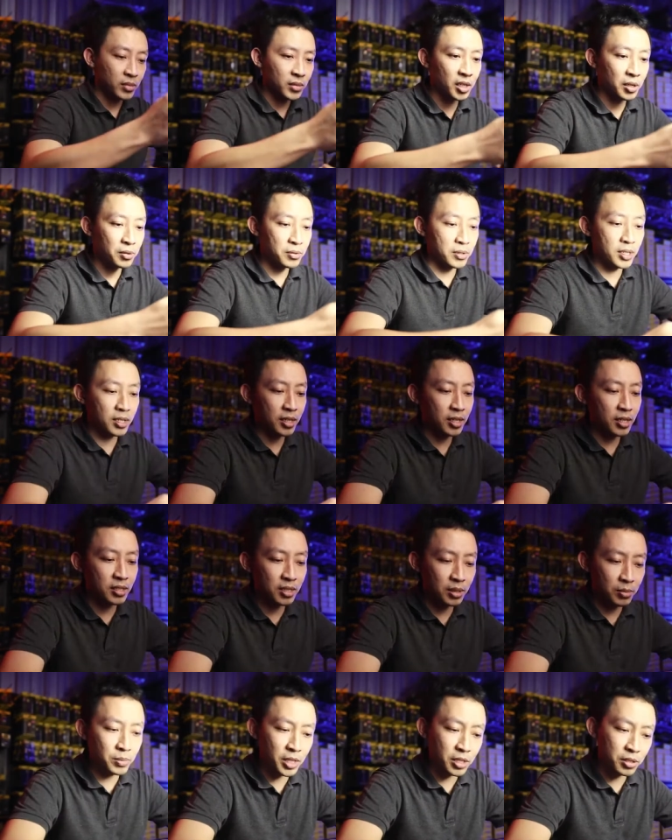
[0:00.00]
There really
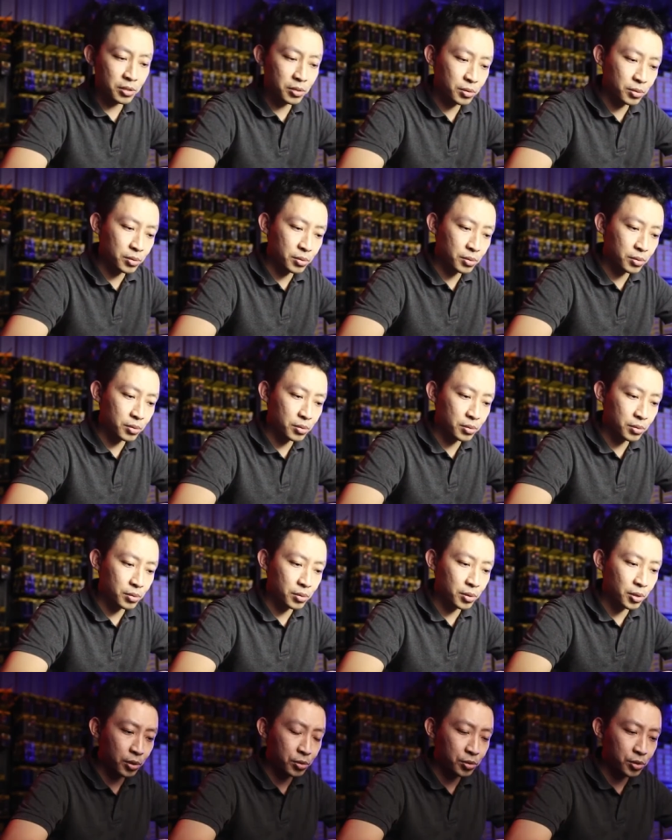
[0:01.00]
isn't much to,
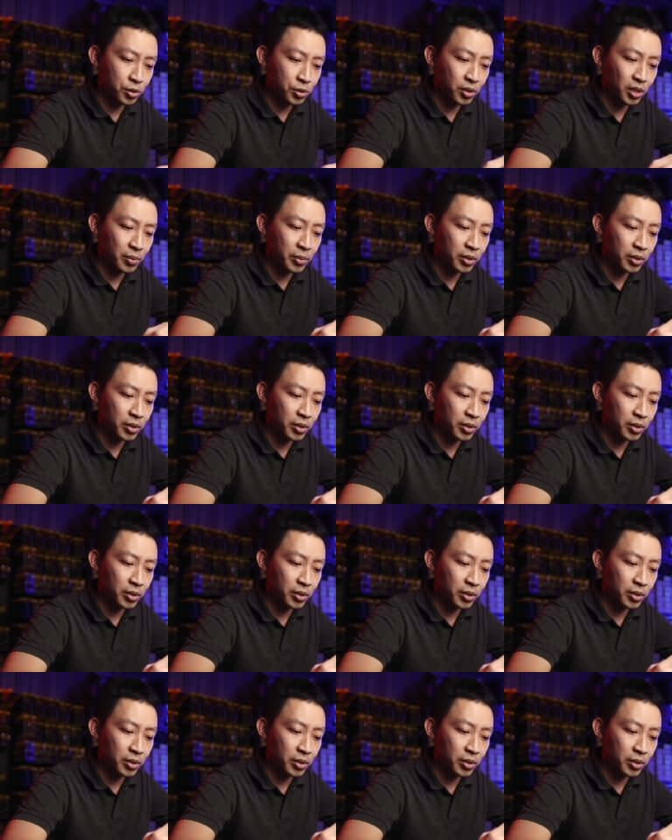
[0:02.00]
to go through.